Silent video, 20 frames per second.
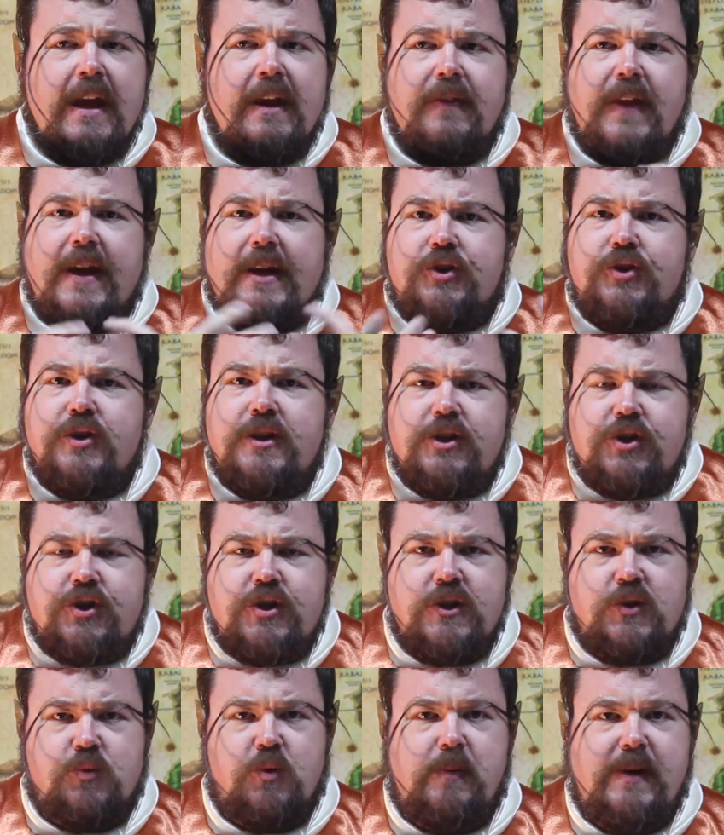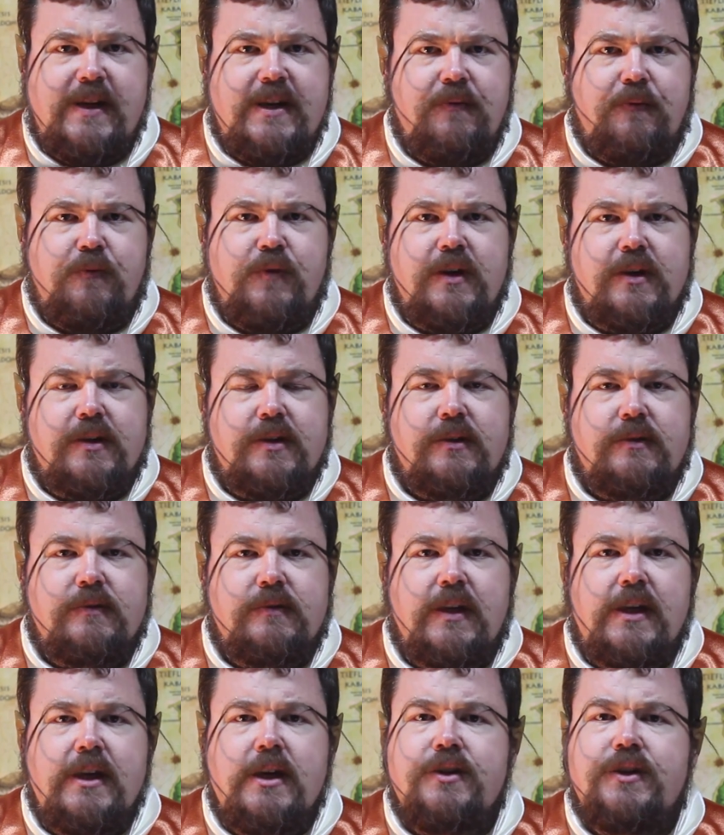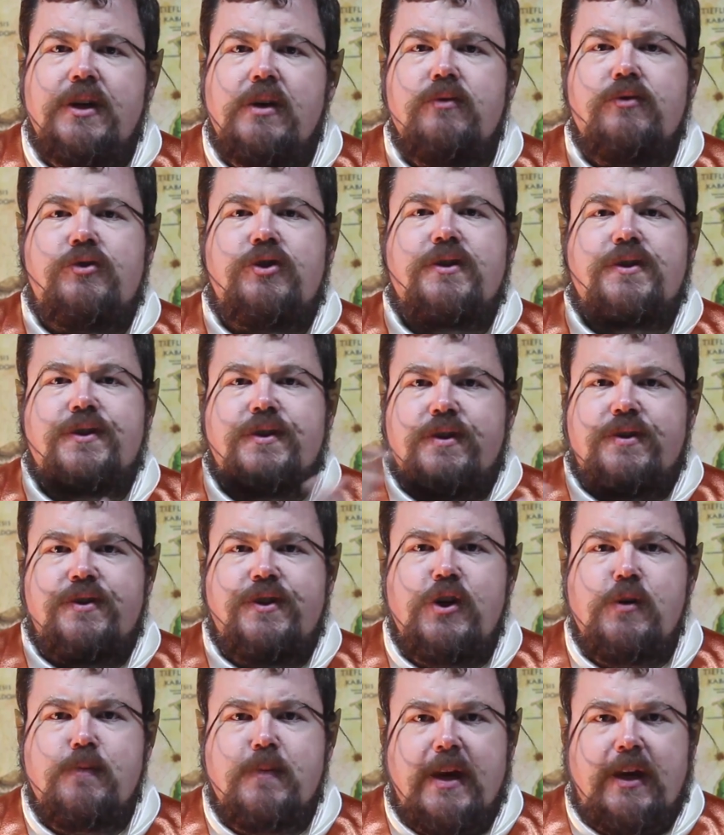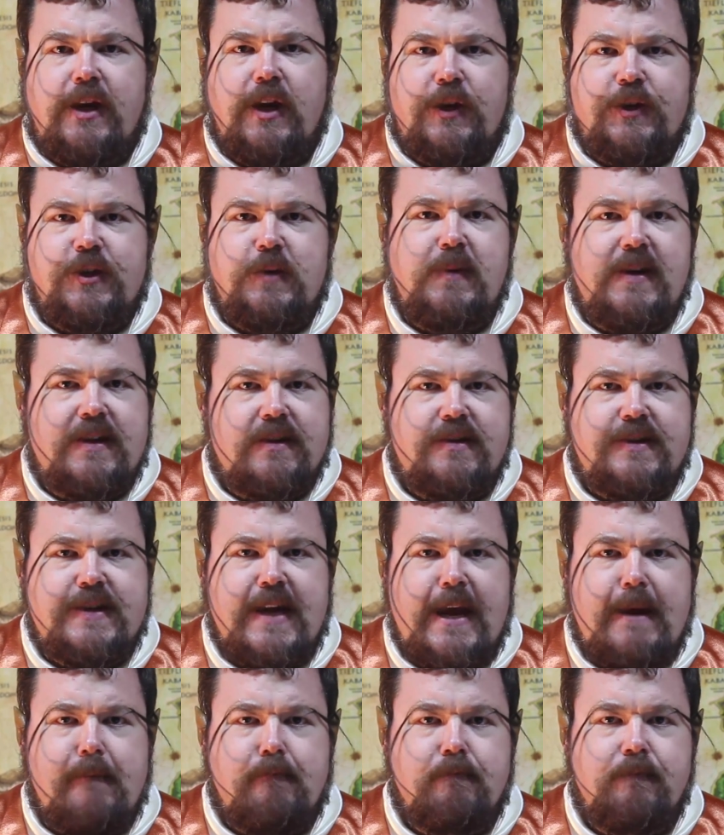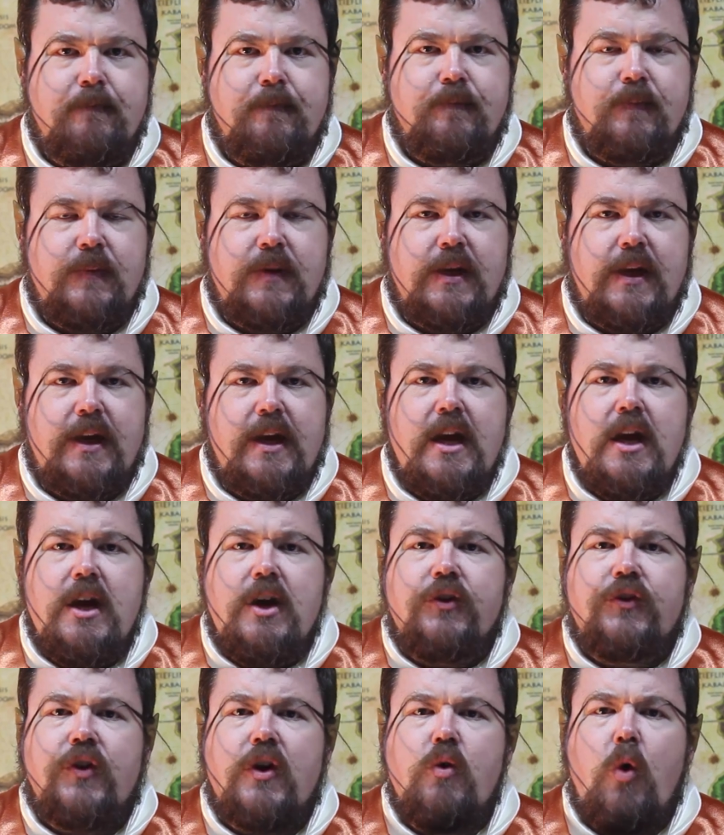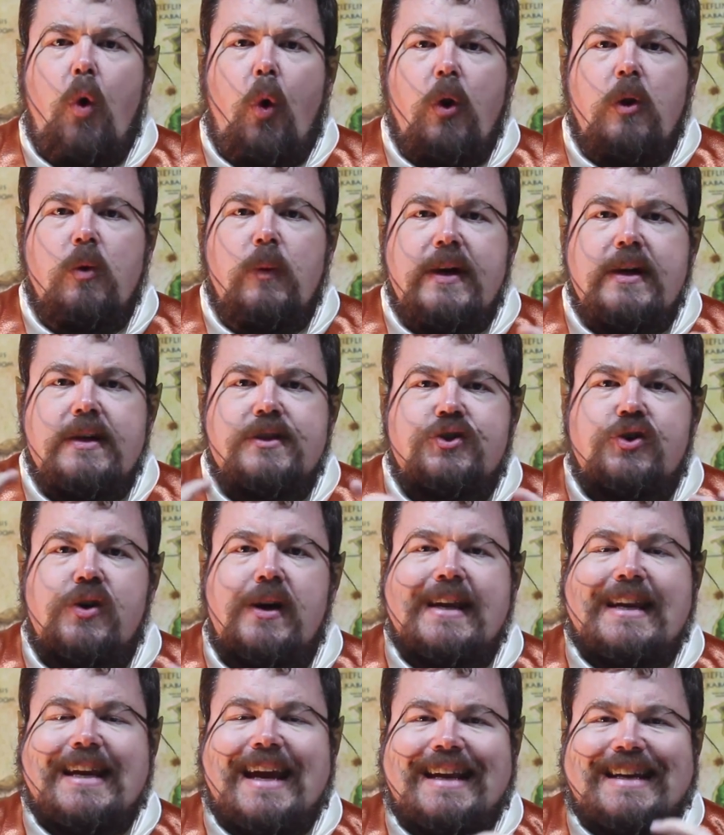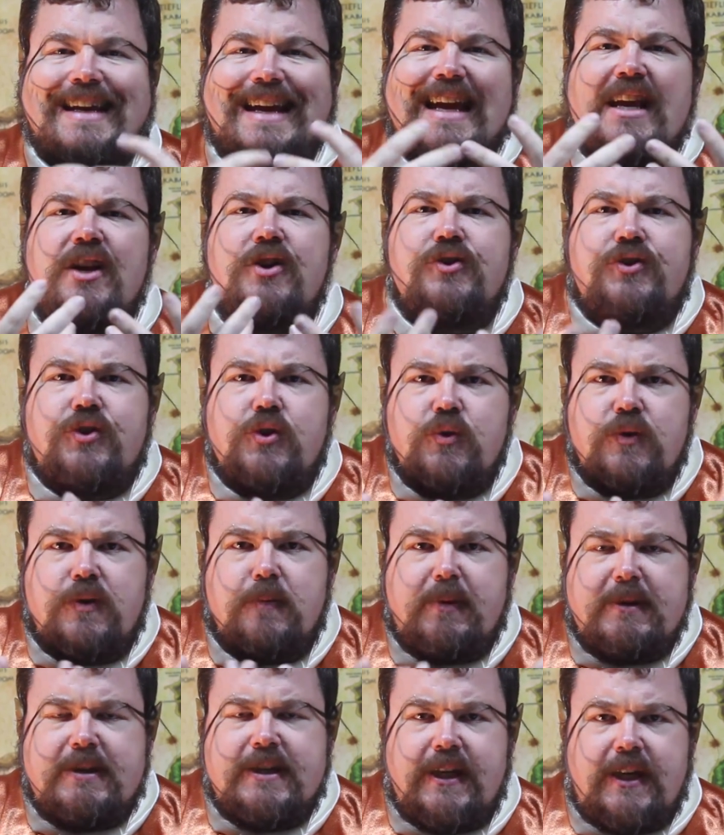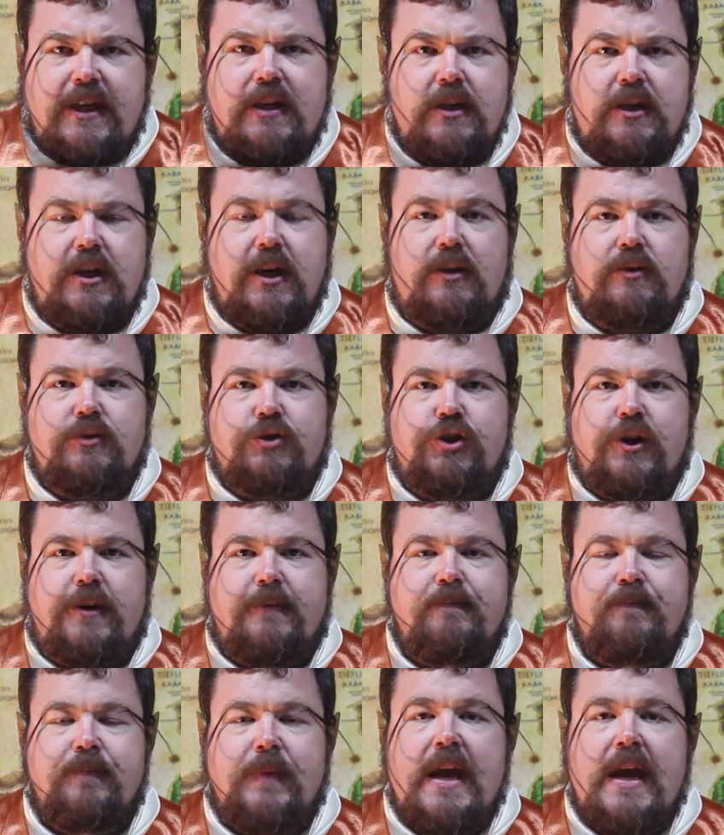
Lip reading: Their traditions will be different. Don't just assume they're going to be the same. So always try and get into the particular culture.